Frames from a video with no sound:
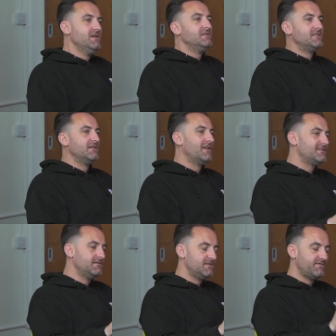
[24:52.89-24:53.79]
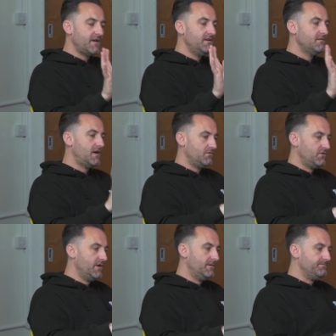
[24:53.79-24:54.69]
and say, listen, it's fine, I'll
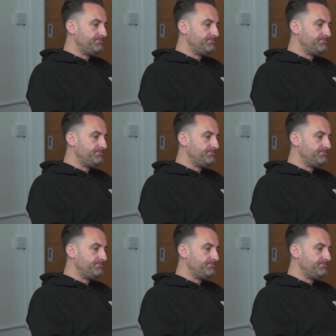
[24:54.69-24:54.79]
do it.